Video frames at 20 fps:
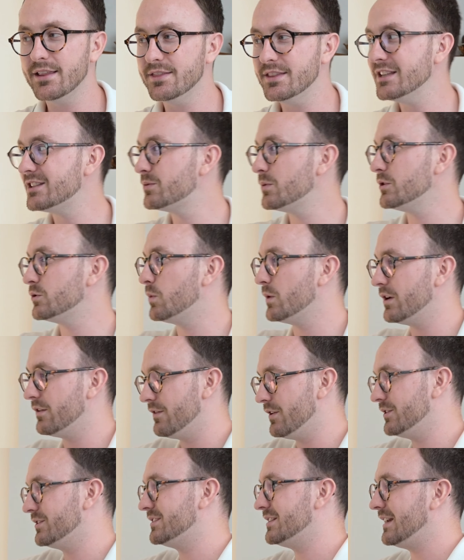This was one of
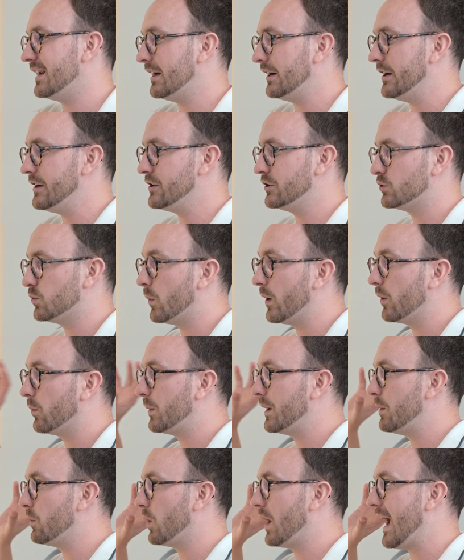those scenarios where
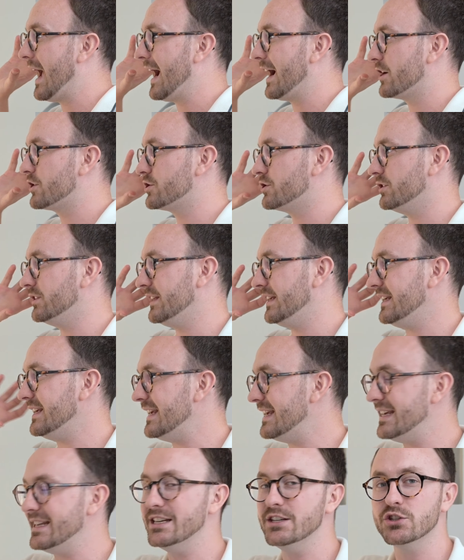we were actually
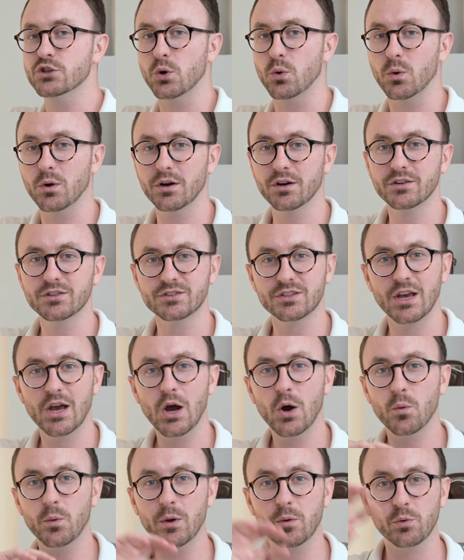indoors.
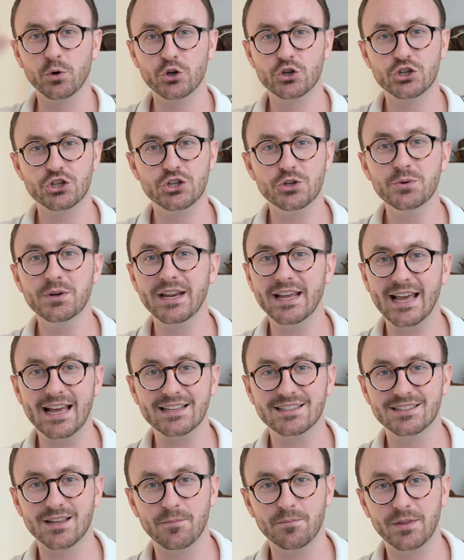We were shooting
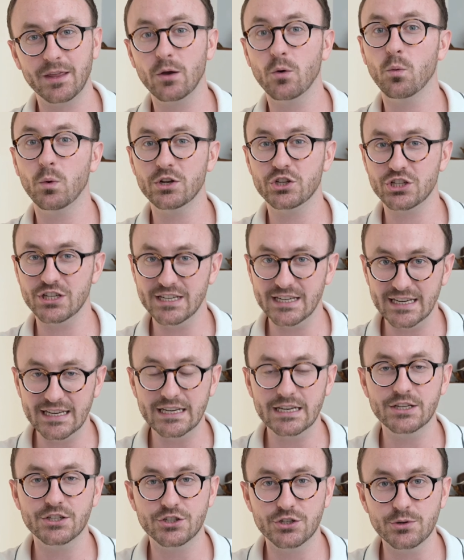at something which
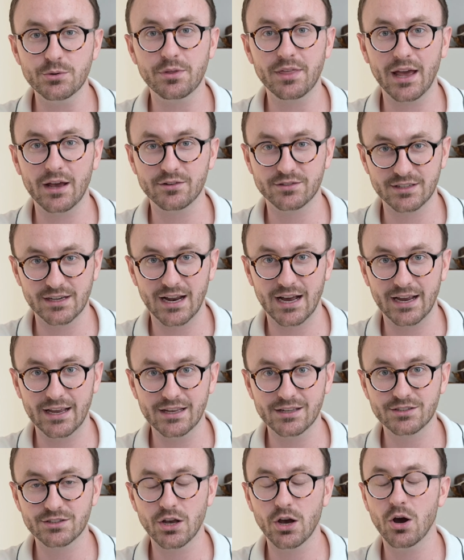needed 2000
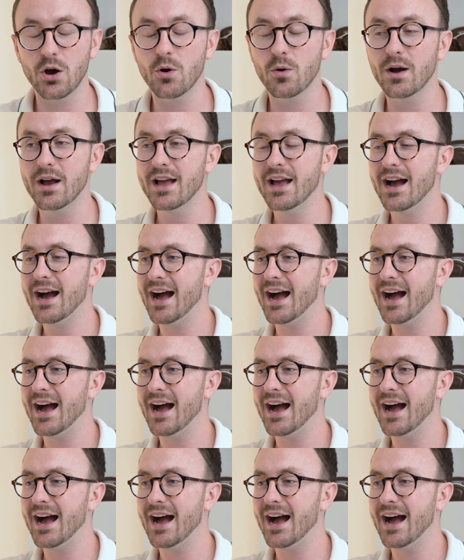ISO.